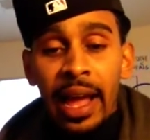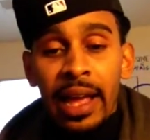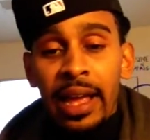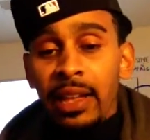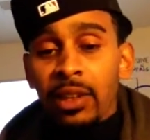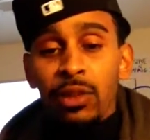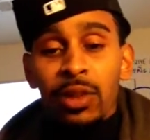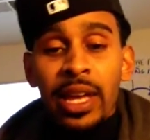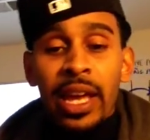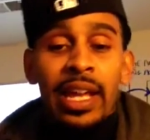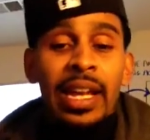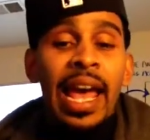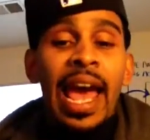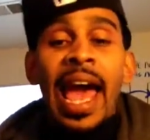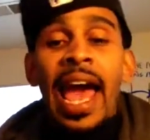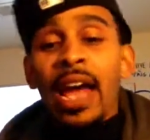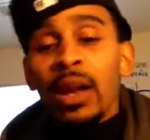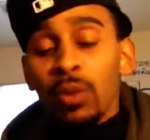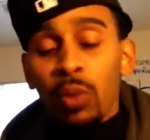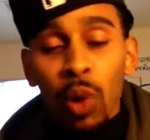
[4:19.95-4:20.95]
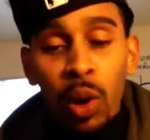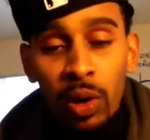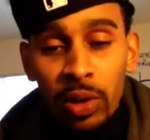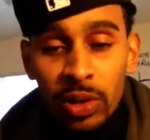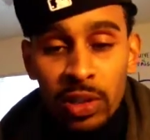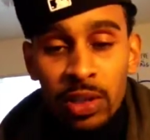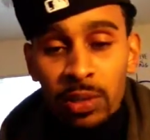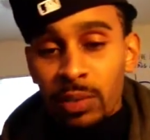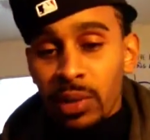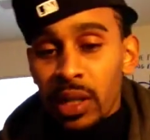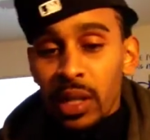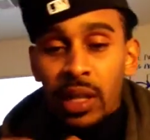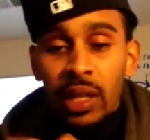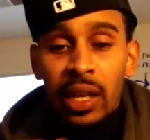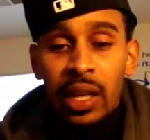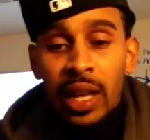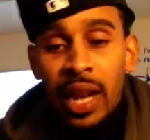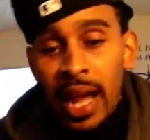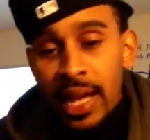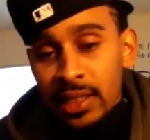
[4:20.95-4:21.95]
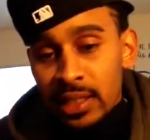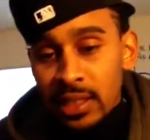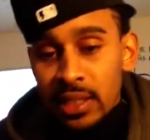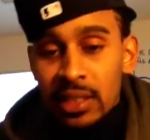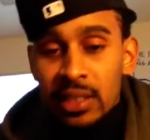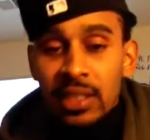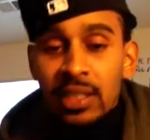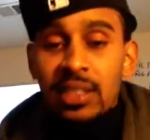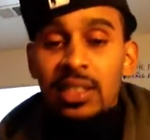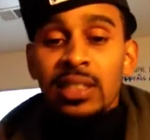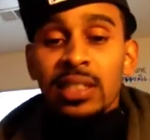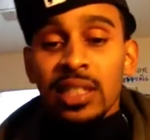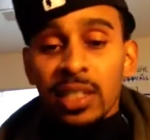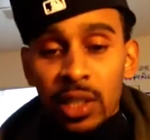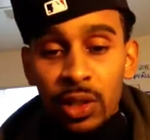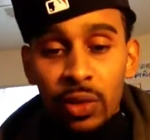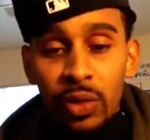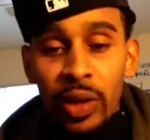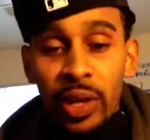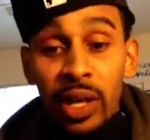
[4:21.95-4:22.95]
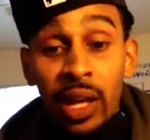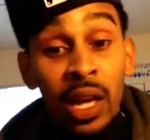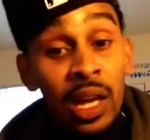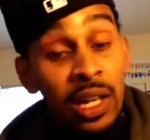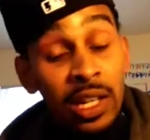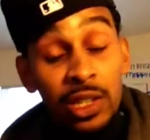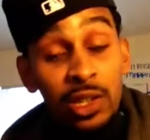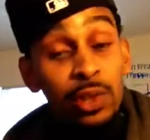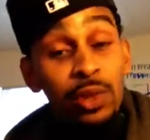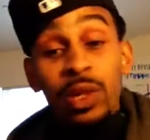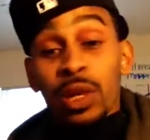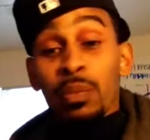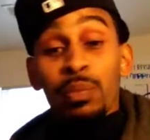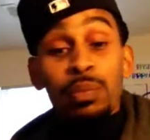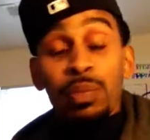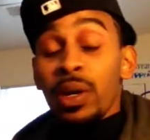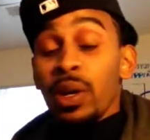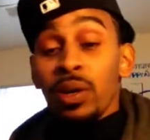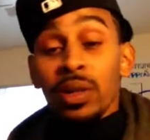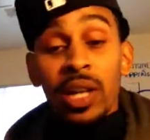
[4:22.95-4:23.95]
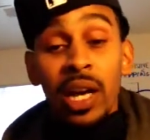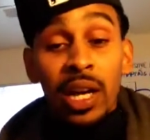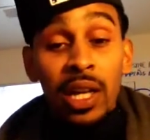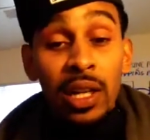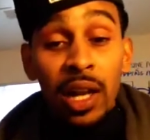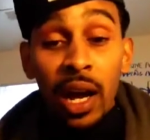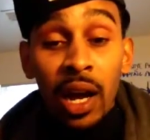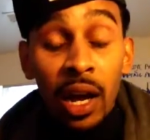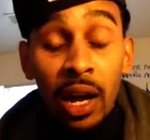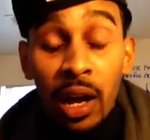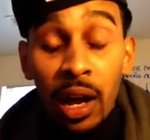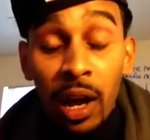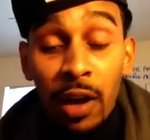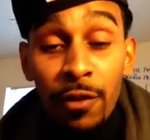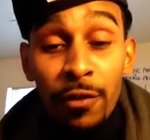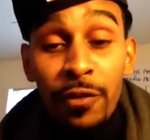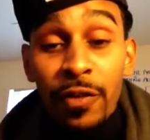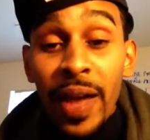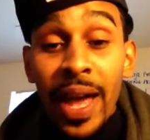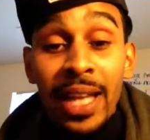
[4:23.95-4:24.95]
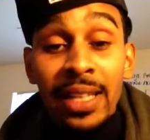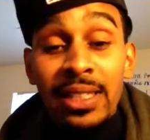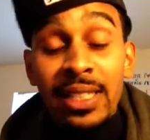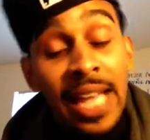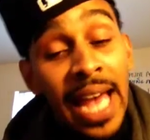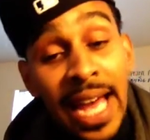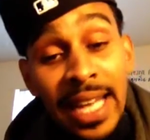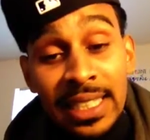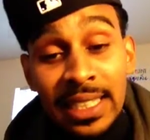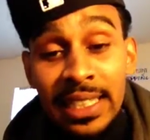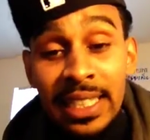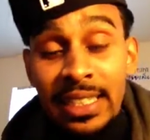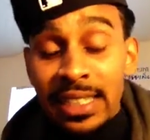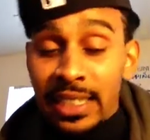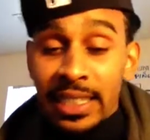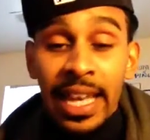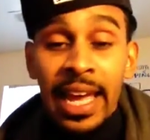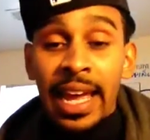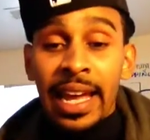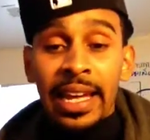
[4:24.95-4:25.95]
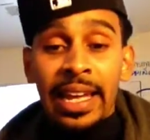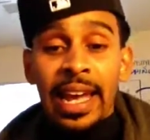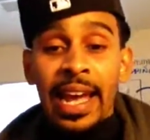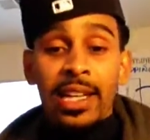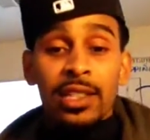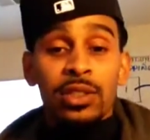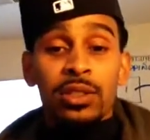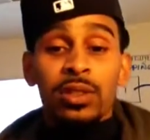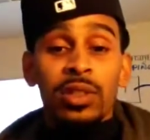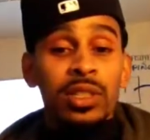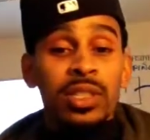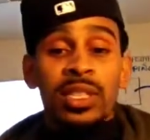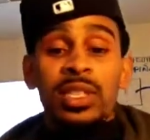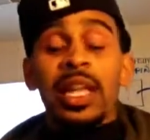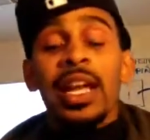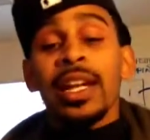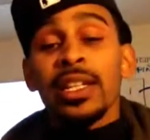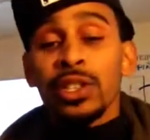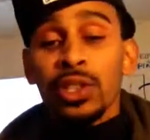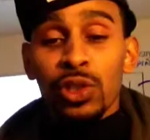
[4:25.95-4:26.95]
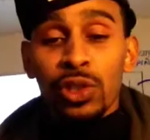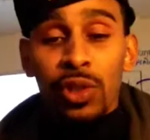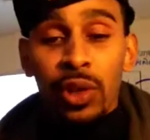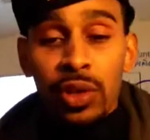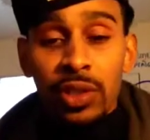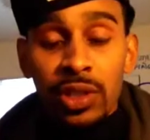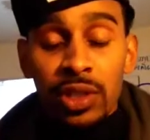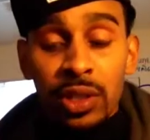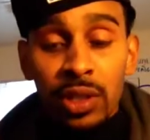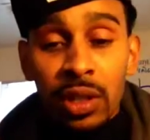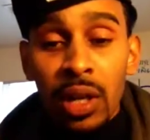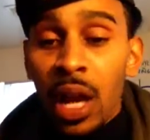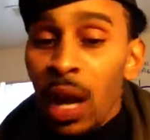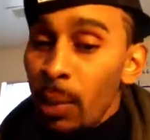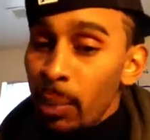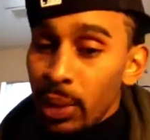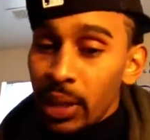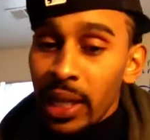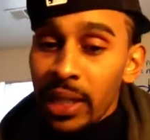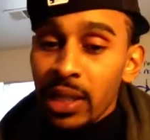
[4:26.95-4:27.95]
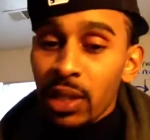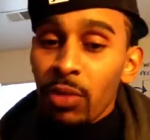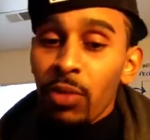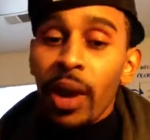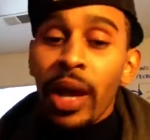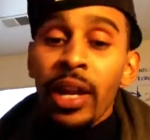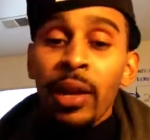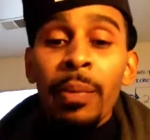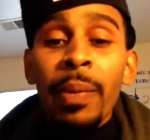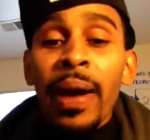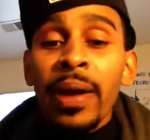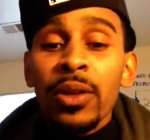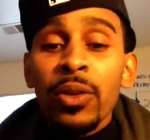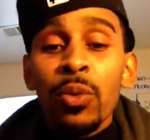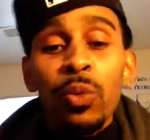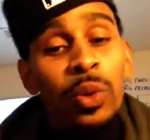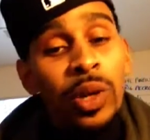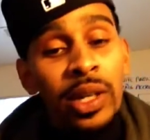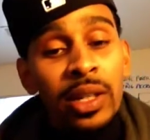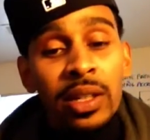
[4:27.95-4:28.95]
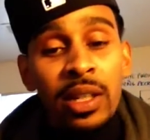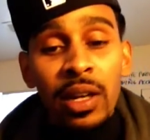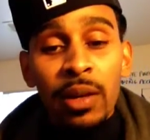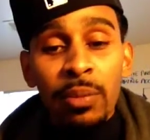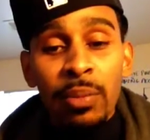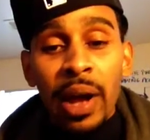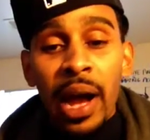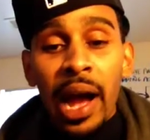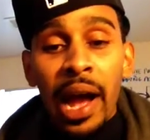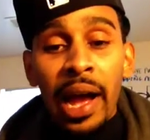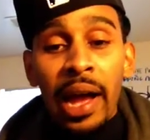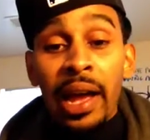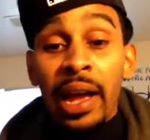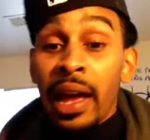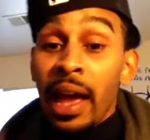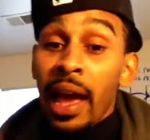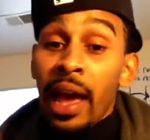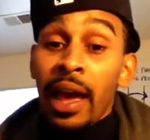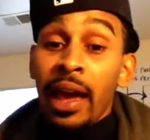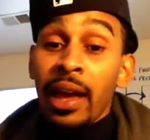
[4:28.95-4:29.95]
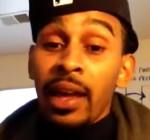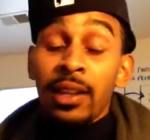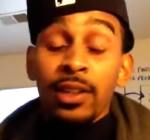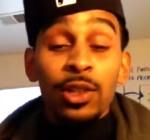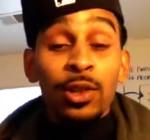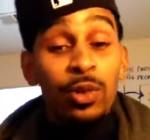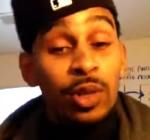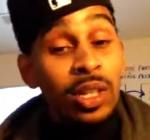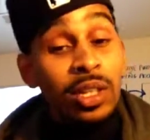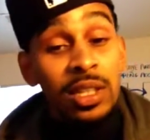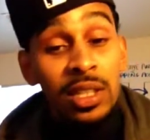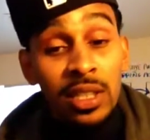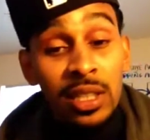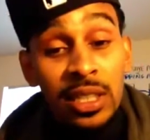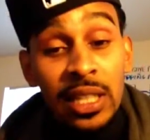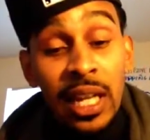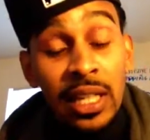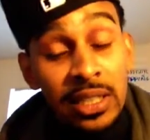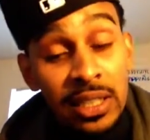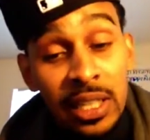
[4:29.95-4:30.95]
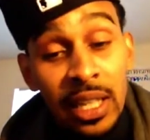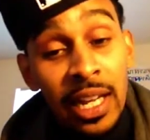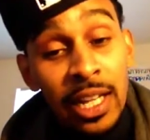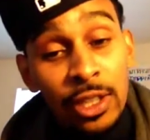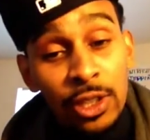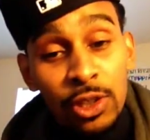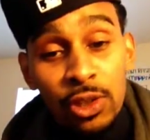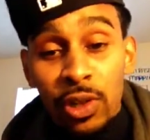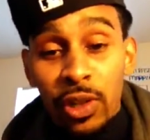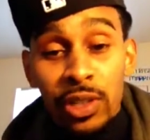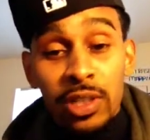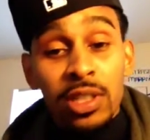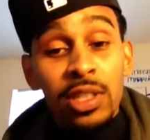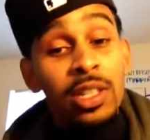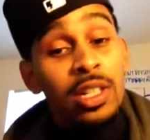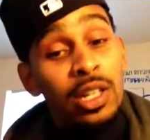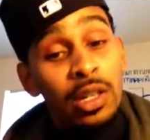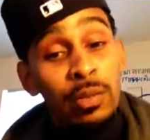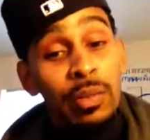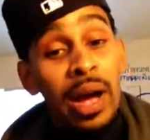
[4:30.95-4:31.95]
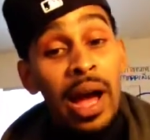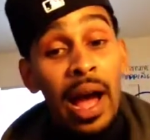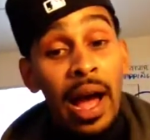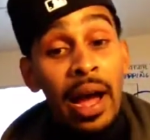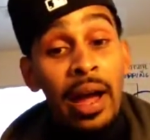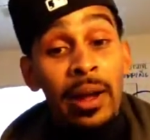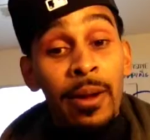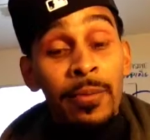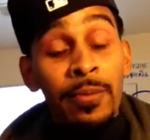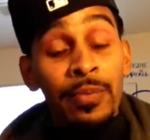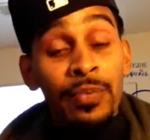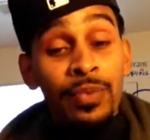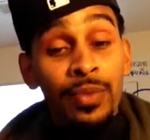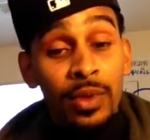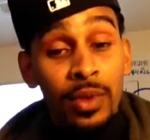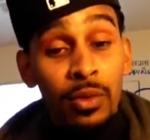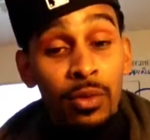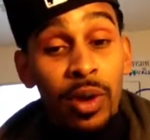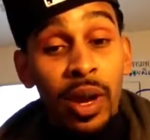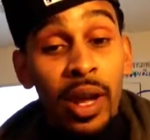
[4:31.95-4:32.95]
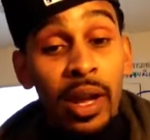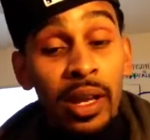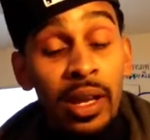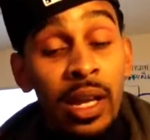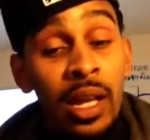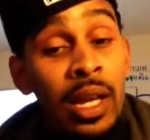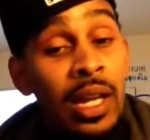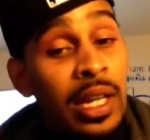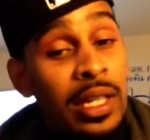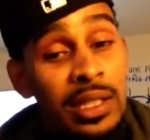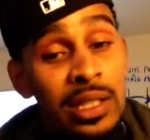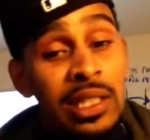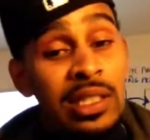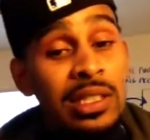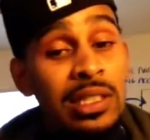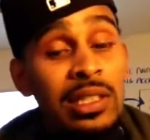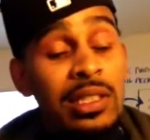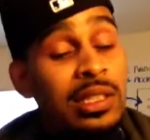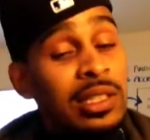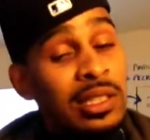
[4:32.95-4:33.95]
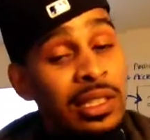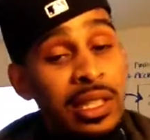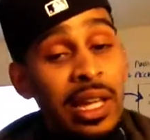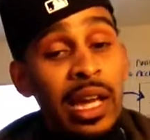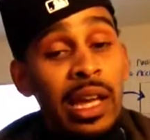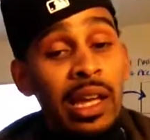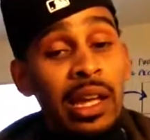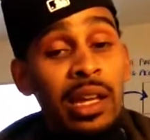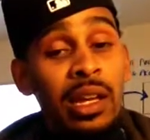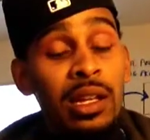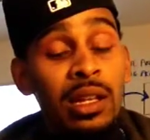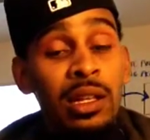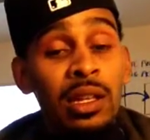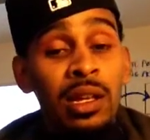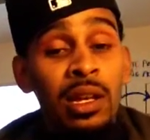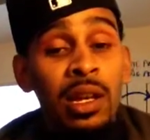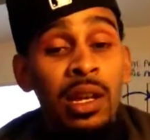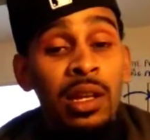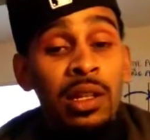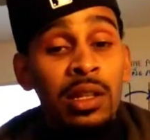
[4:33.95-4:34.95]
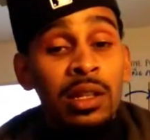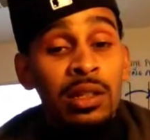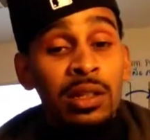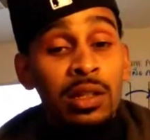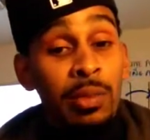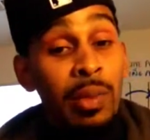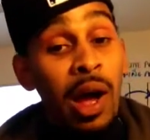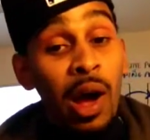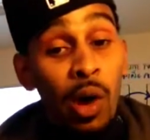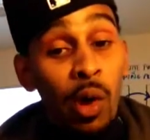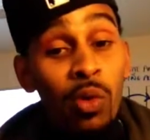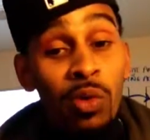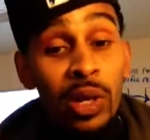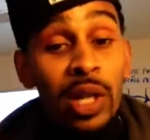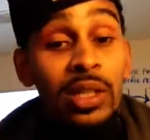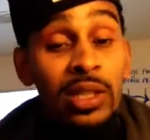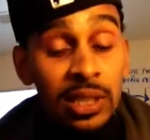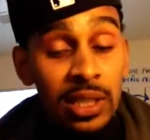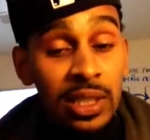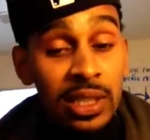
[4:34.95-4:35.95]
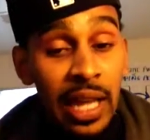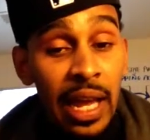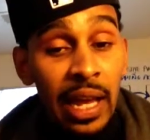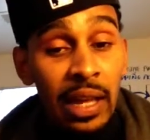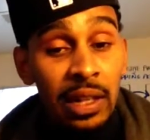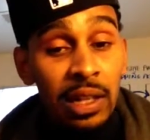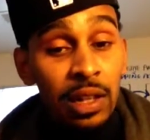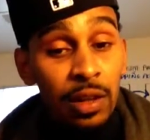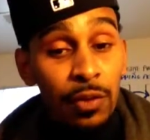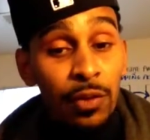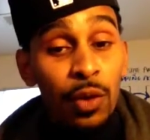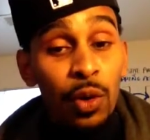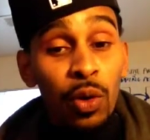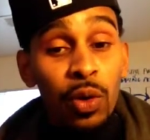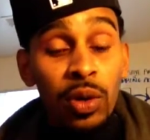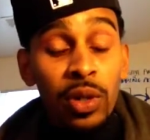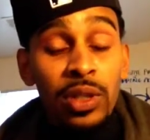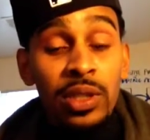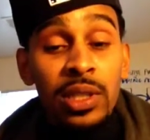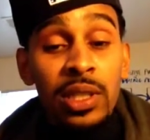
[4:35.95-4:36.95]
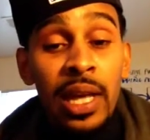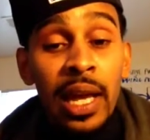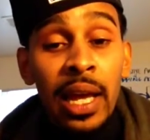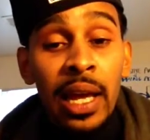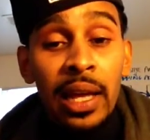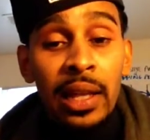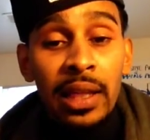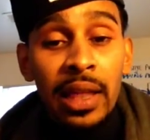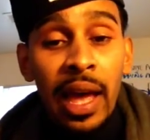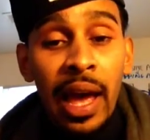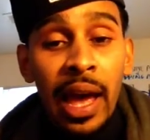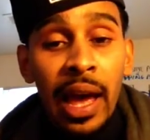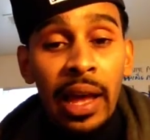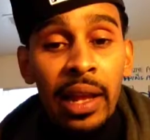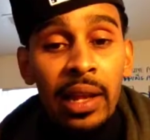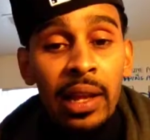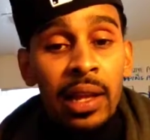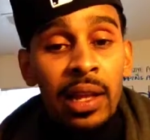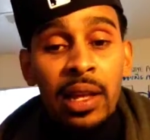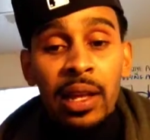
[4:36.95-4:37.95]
You can't add water to me and I just disintegrate. Because you can build a fantastic sand castle, a sand structure, but let the right amount of wind come by and you can kiss that sand structure goodbye, right? And Jesus is saying, to my own understanding, of course, that